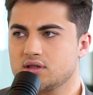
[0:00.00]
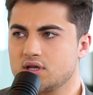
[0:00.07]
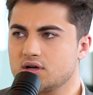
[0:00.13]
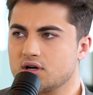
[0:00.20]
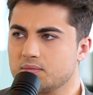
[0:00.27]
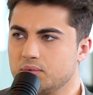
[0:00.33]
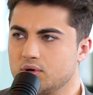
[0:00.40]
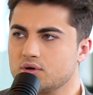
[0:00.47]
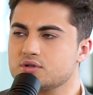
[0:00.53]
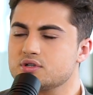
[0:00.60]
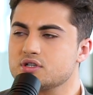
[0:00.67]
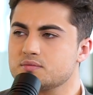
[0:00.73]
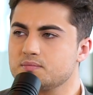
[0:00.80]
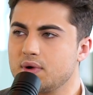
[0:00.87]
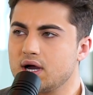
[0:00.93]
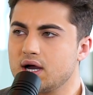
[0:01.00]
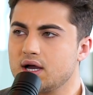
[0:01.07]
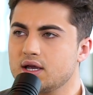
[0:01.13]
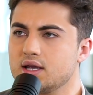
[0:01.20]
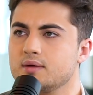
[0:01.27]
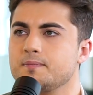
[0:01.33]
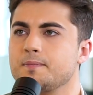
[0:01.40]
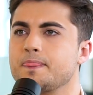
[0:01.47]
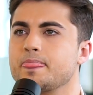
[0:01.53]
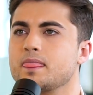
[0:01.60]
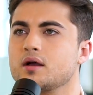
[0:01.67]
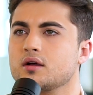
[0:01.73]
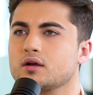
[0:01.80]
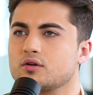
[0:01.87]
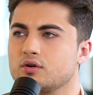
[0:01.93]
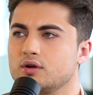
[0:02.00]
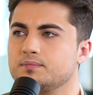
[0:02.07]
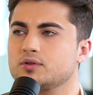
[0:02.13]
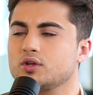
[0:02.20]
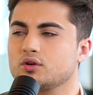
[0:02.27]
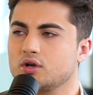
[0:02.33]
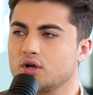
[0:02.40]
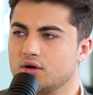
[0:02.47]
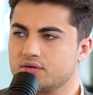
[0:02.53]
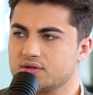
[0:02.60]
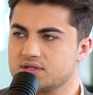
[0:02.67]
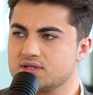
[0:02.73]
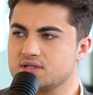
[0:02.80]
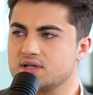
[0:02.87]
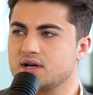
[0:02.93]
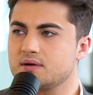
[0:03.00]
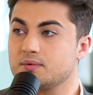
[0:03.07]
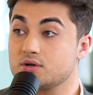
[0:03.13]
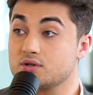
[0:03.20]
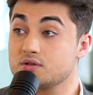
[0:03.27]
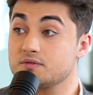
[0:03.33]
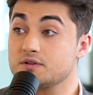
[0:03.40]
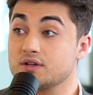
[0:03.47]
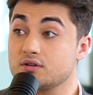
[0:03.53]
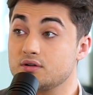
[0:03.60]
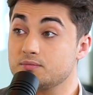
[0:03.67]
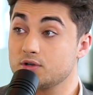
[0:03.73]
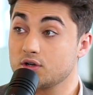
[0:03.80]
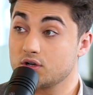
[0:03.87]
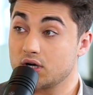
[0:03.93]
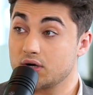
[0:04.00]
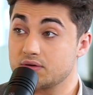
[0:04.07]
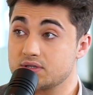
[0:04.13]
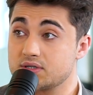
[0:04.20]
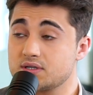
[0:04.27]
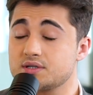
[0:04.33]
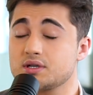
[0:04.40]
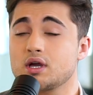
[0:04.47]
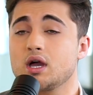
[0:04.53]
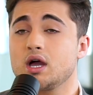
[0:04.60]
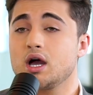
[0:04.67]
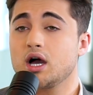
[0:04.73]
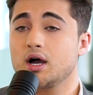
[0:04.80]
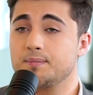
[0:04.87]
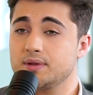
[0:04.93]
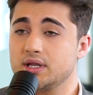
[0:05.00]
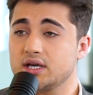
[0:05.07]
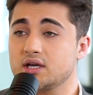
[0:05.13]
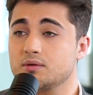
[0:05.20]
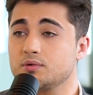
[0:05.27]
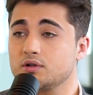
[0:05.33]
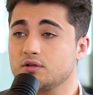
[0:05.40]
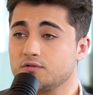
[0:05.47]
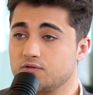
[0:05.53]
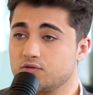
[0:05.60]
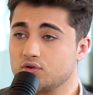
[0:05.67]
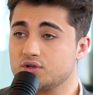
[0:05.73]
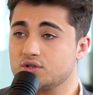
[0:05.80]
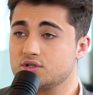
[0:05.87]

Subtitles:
that are purchased by cryptocurrencies, that are purchased with cryptocurrencies, applicable for